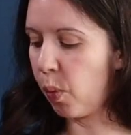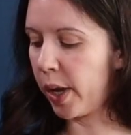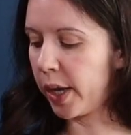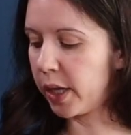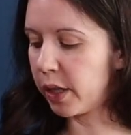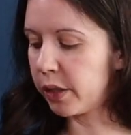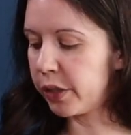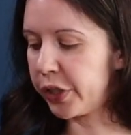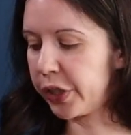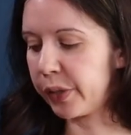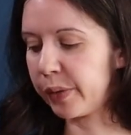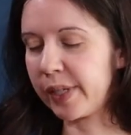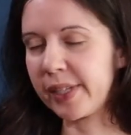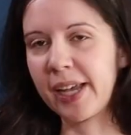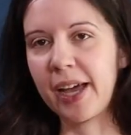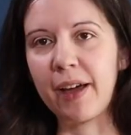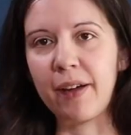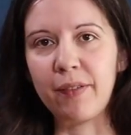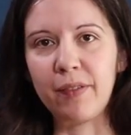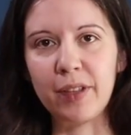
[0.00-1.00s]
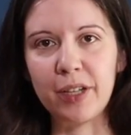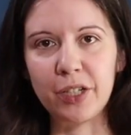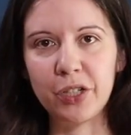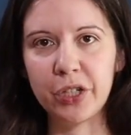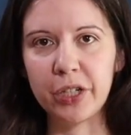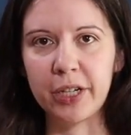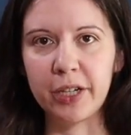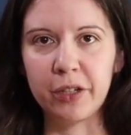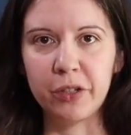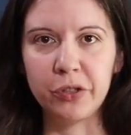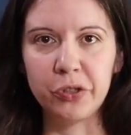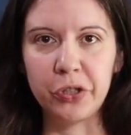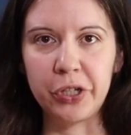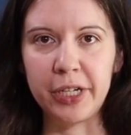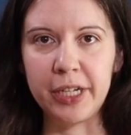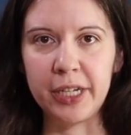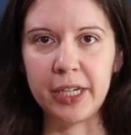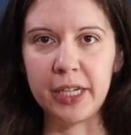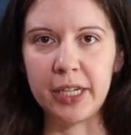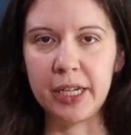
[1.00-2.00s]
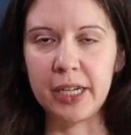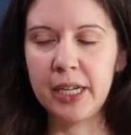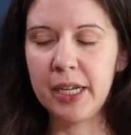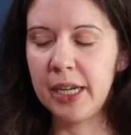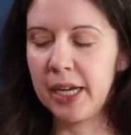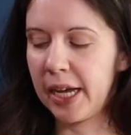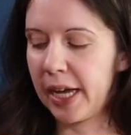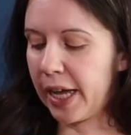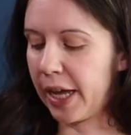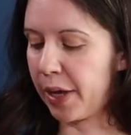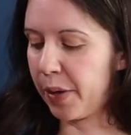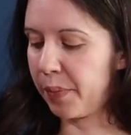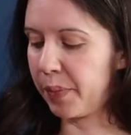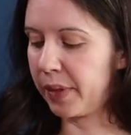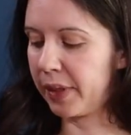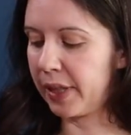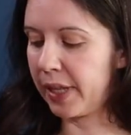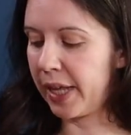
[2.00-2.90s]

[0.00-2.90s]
what you'll do is have the children um,